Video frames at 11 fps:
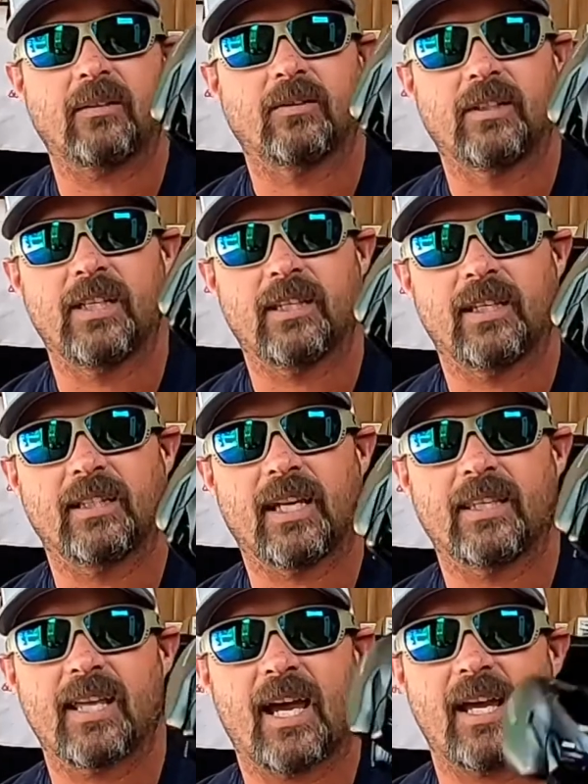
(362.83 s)
or anything
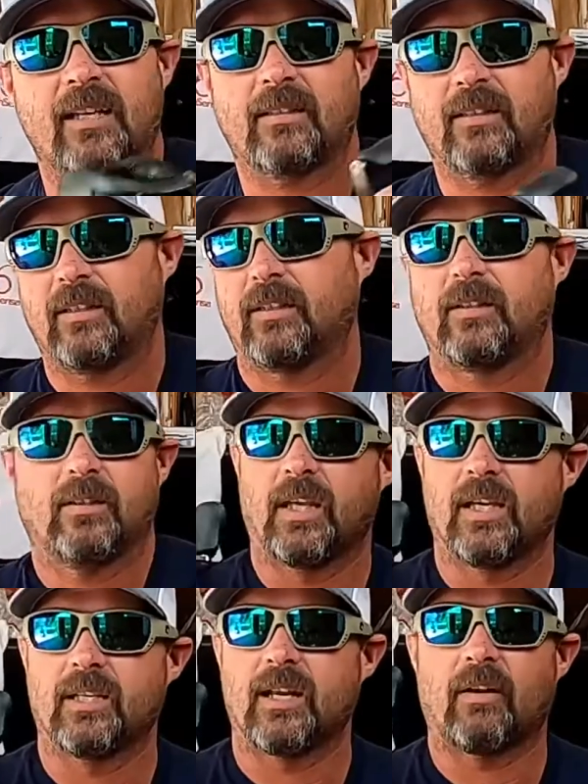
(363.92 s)
like that.
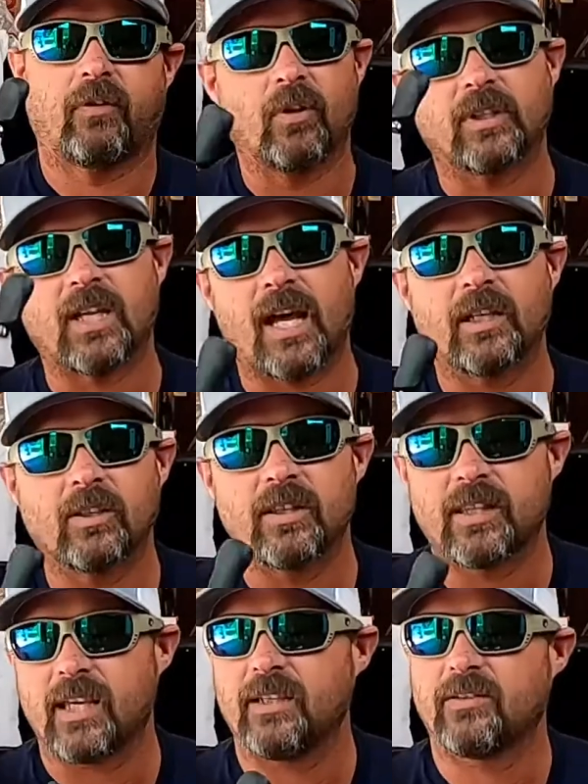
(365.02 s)
And I've heard a lot of
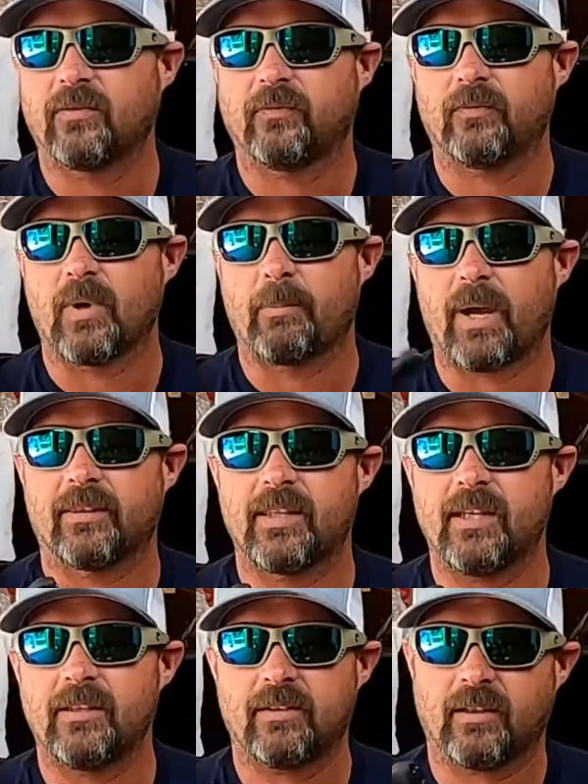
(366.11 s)
good things about
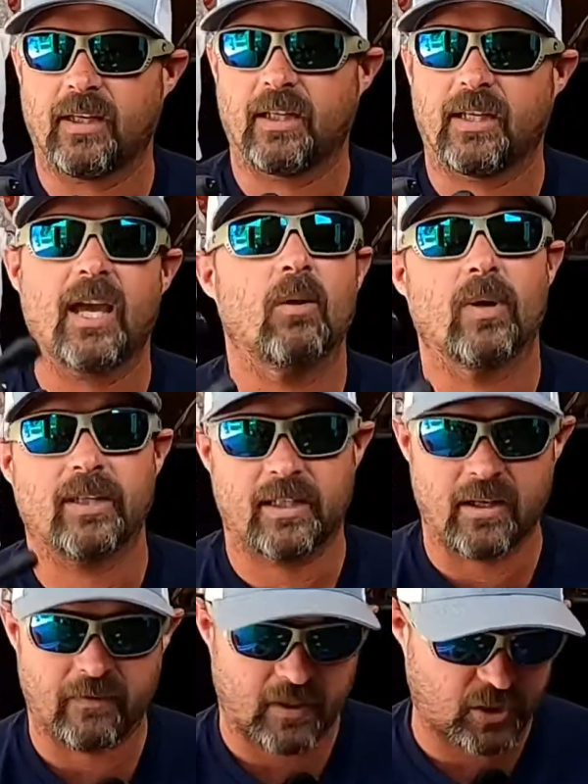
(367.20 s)
these and can't wait to
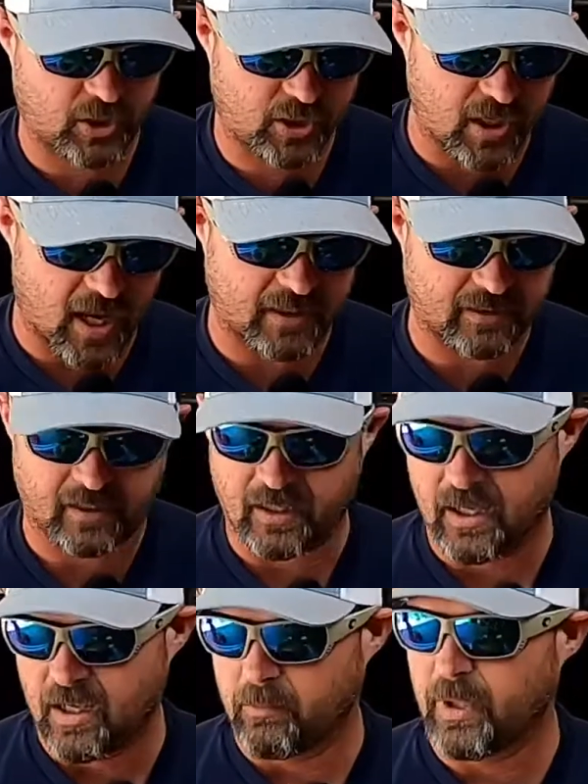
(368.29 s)
give it a shot.
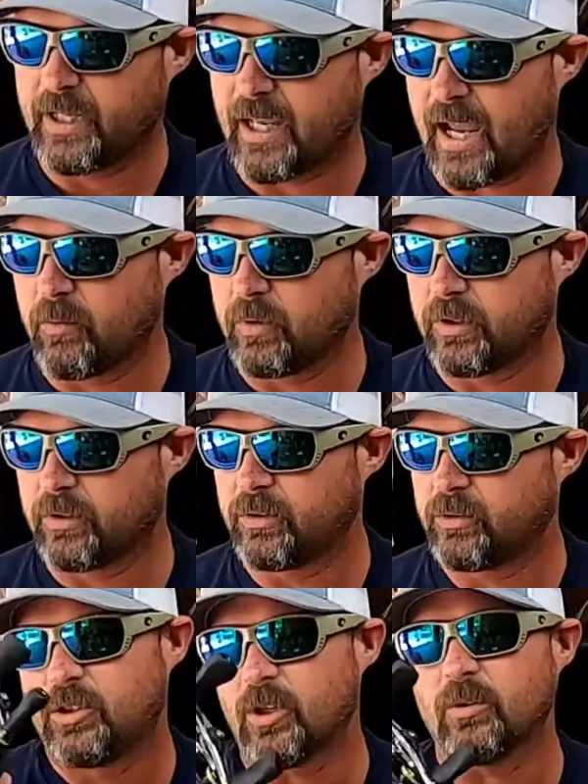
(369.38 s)
But I will
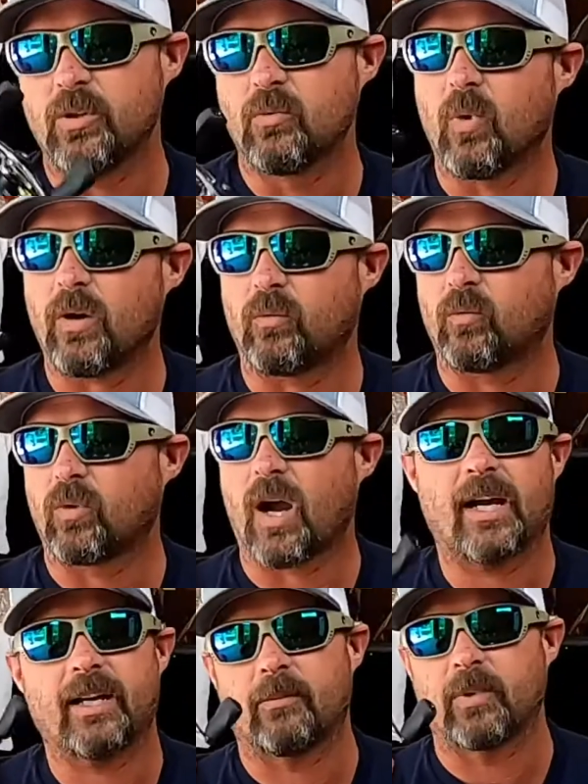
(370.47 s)
show you what
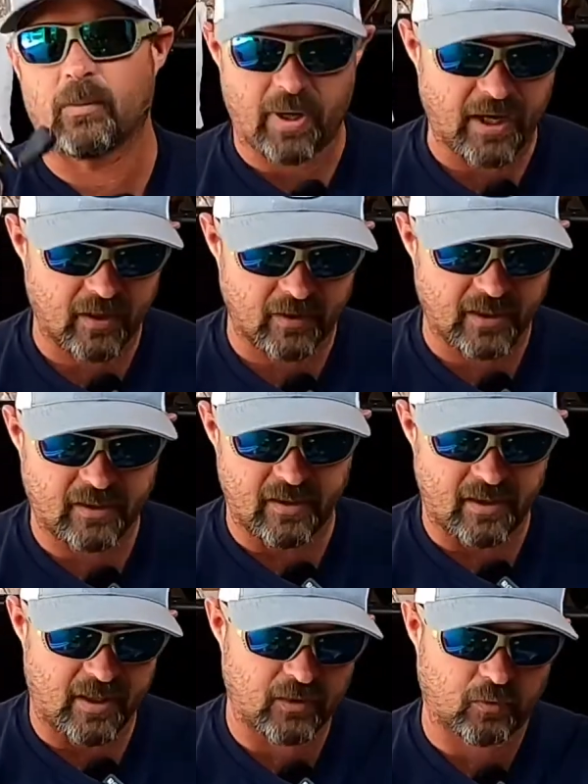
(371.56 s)
rod I'm gonna pair
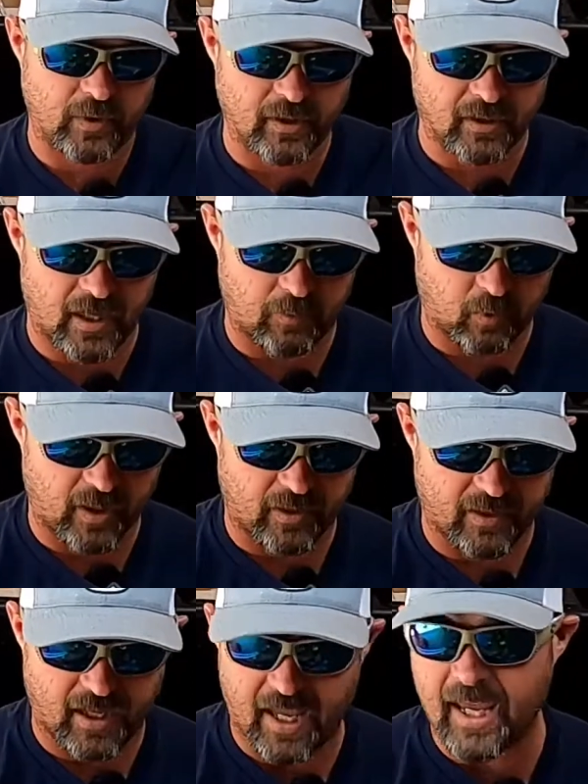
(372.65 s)
this reel up
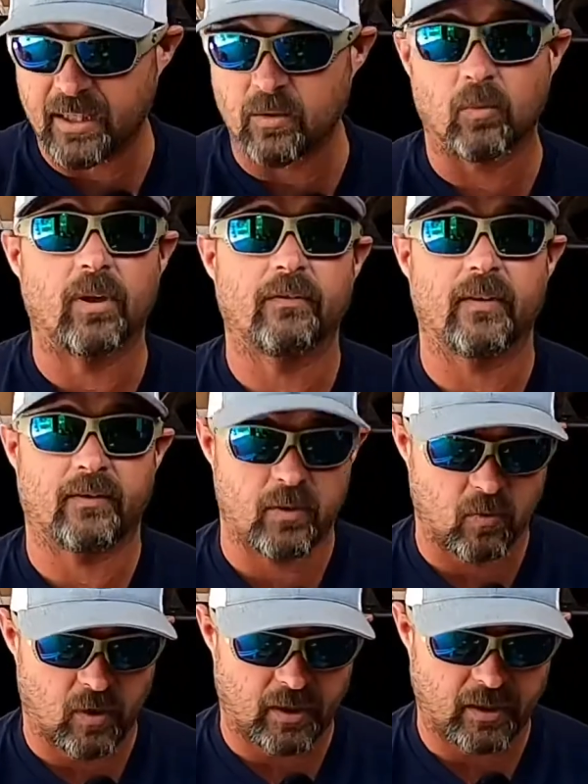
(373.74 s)
with and the
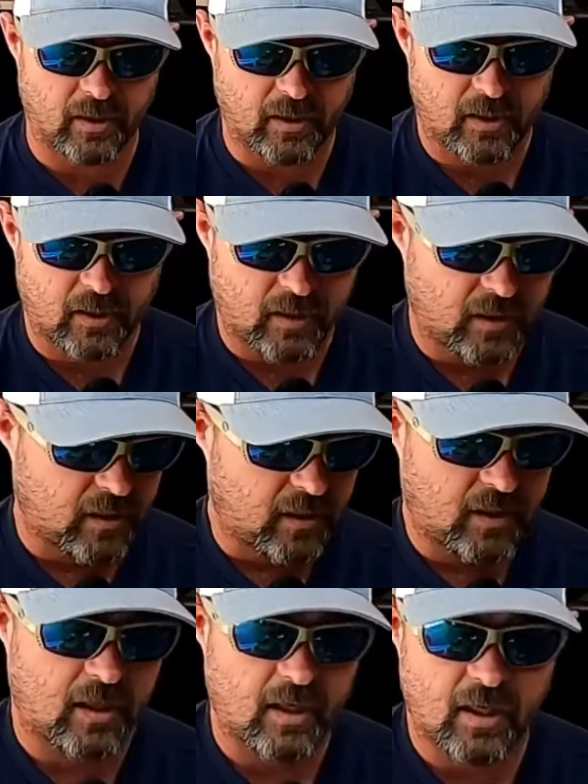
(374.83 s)
151
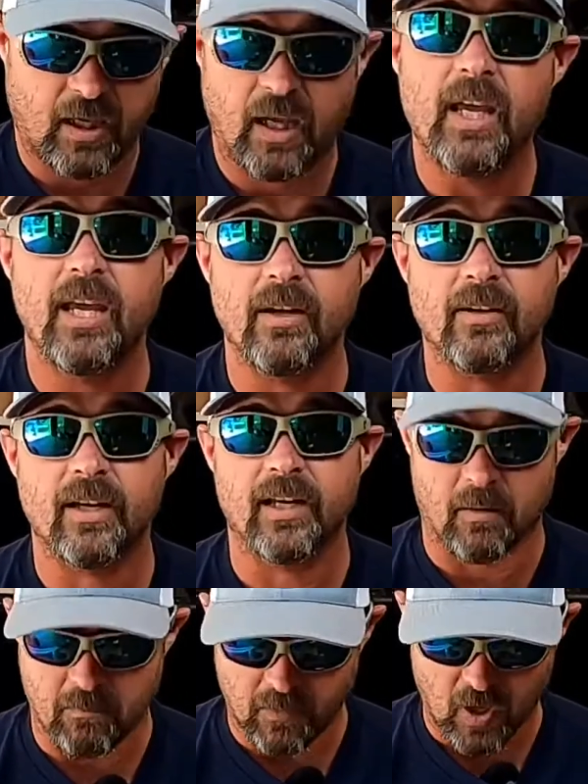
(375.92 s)
here in
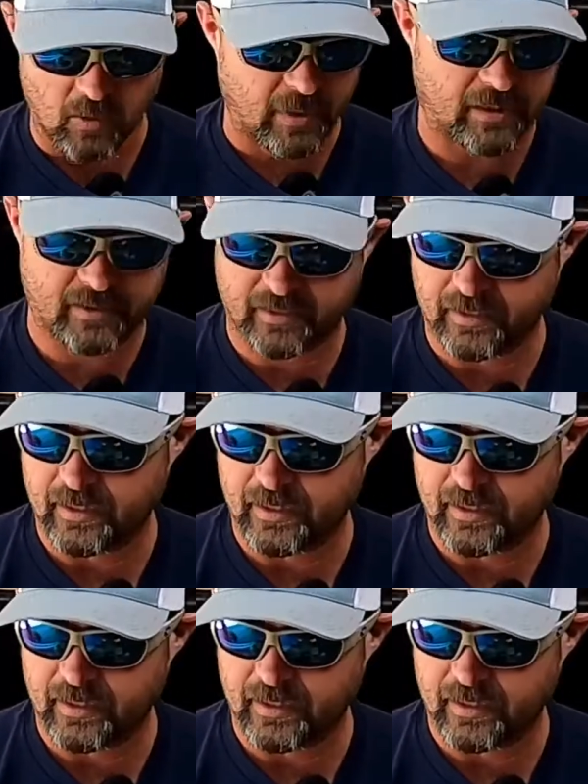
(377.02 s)
a moment.